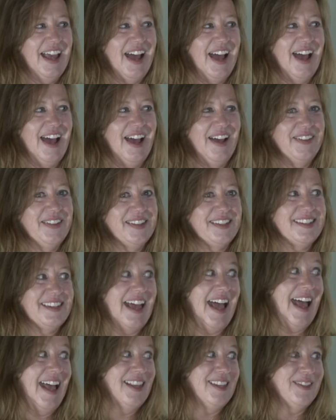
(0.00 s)
On the
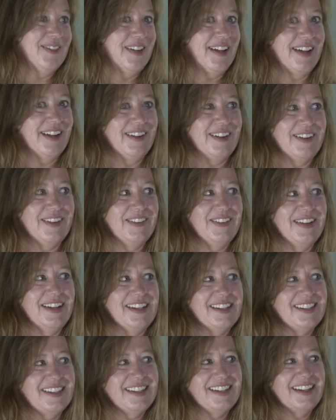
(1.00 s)
sides we hear
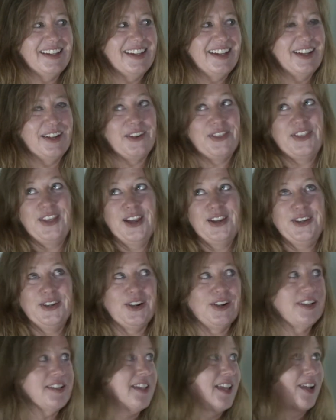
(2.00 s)
noise. You hear
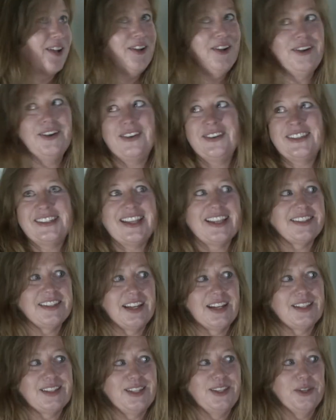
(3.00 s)
thunder, it's like, oh, it sounds
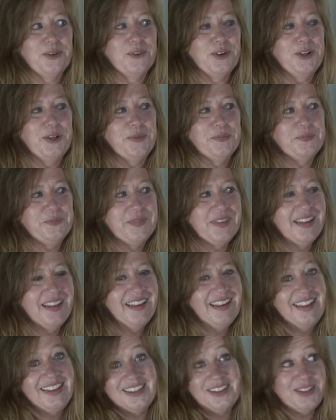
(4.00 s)
like it's in the room.
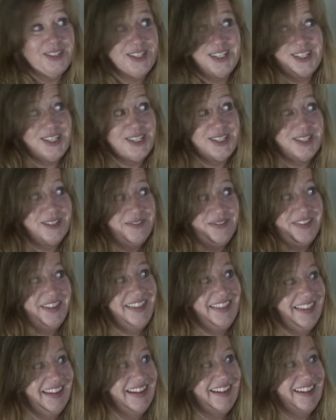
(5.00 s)
So it's just a
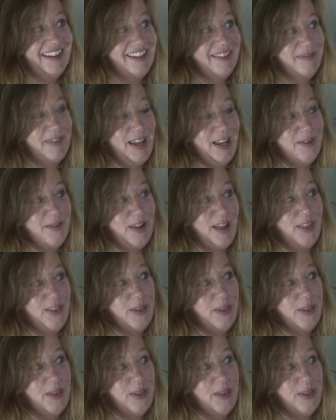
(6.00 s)
fun thing to play with.